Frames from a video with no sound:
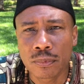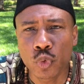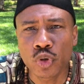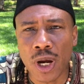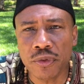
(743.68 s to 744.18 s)

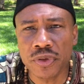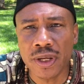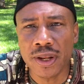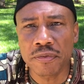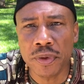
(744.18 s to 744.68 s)

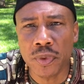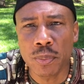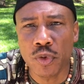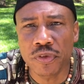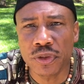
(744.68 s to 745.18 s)
2011, we
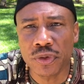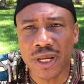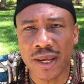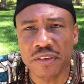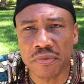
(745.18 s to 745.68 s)
move into
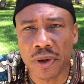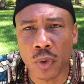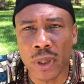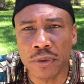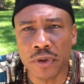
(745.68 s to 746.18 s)
the age of
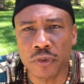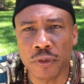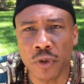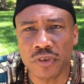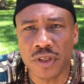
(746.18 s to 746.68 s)
Aquarius,
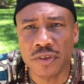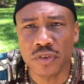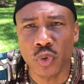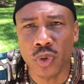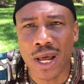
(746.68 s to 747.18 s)
folks. This
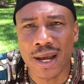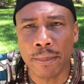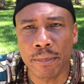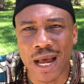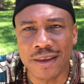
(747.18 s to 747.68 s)
is no
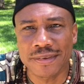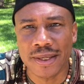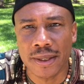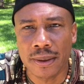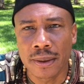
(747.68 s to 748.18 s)
longer
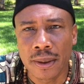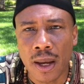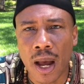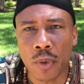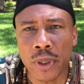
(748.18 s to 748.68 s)
Pisces.
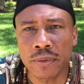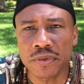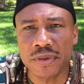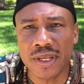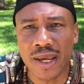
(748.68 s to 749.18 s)

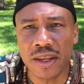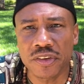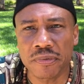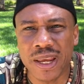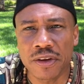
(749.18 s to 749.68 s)
Aquarius is the
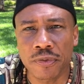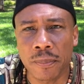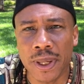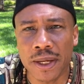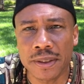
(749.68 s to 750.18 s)
age of
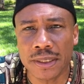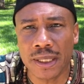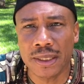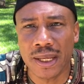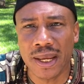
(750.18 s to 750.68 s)

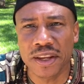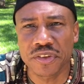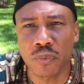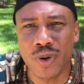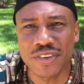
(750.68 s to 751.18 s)
information, the
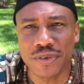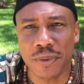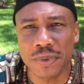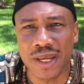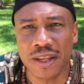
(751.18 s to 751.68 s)
age of
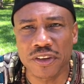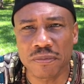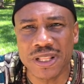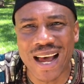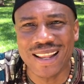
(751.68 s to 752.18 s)
wisdom, the age
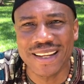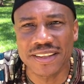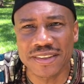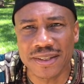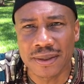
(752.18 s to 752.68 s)
of
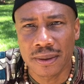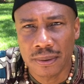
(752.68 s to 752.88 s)
knowledge,